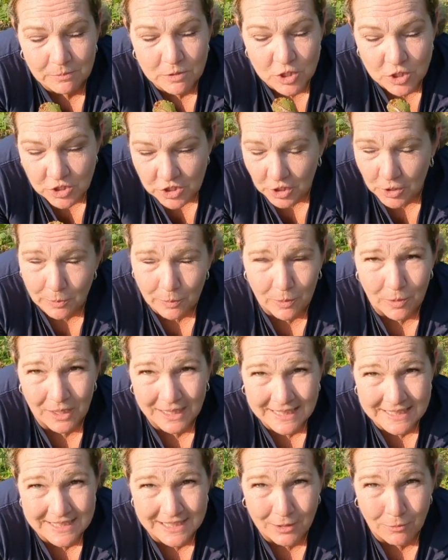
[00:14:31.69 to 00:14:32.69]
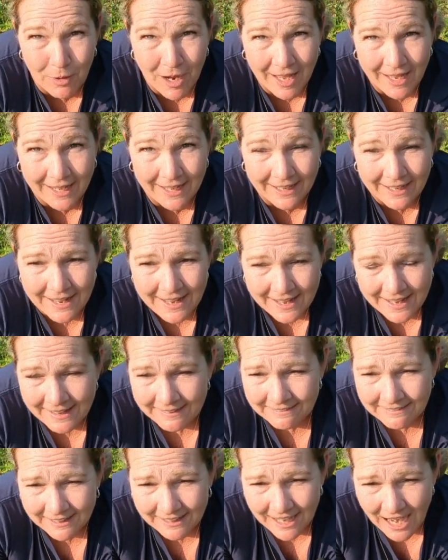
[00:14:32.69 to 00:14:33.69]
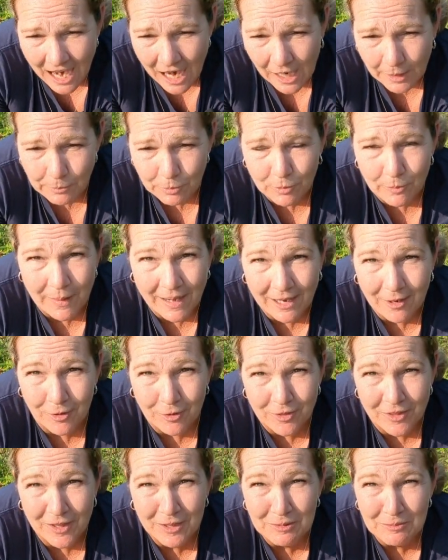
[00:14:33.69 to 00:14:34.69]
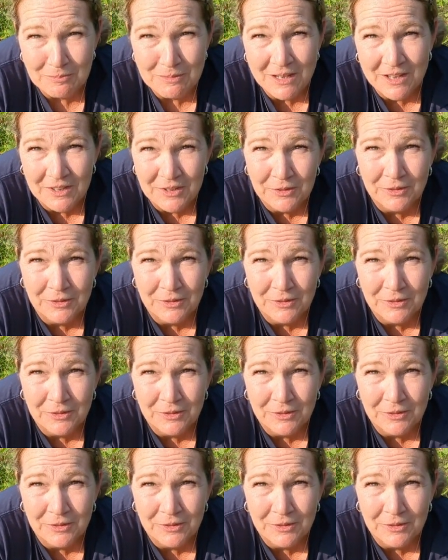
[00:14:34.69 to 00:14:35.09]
super easy way that I prepare them